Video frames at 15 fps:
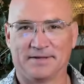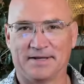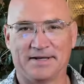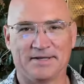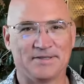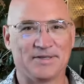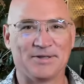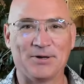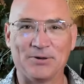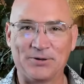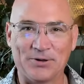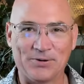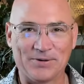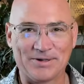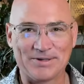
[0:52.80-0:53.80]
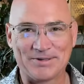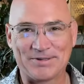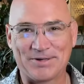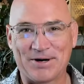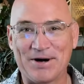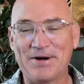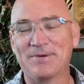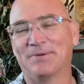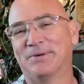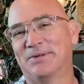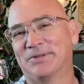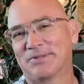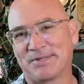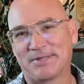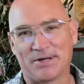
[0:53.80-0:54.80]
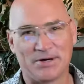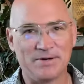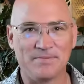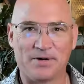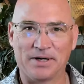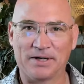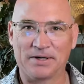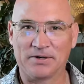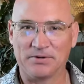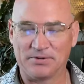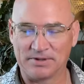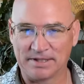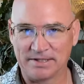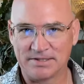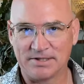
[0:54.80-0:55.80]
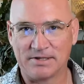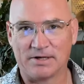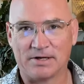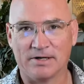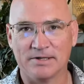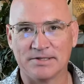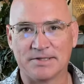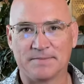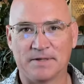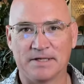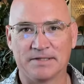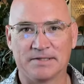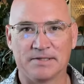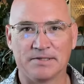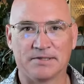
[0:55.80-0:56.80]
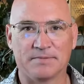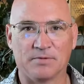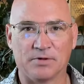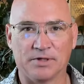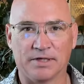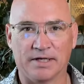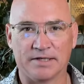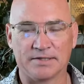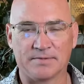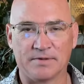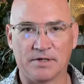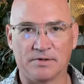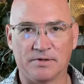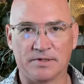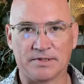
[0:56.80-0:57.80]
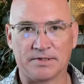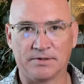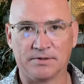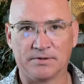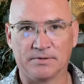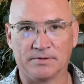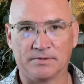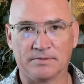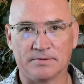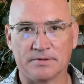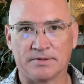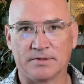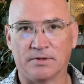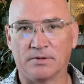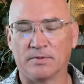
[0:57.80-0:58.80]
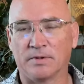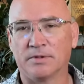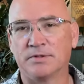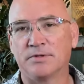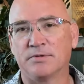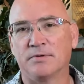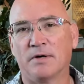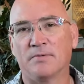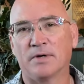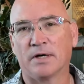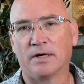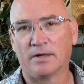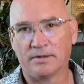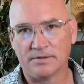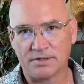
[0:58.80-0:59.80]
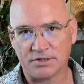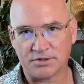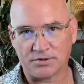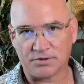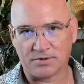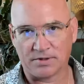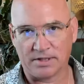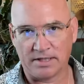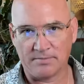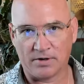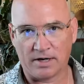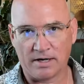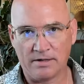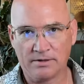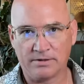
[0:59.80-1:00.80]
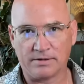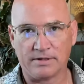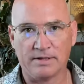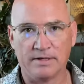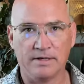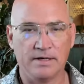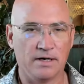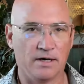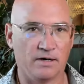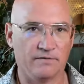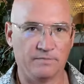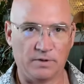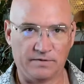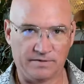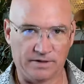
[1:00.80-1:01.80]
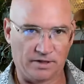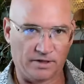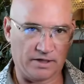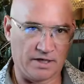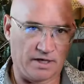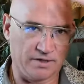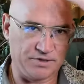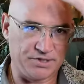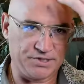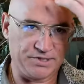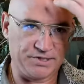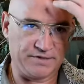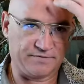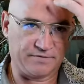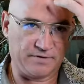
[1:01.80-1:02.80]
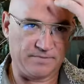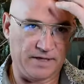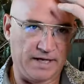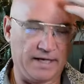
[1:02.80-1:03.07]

guess I don't know where to start. We'll start by going into the heart space this morning, as we always do. So, we'll do what we call the Trinity breath of moving our consciousness from the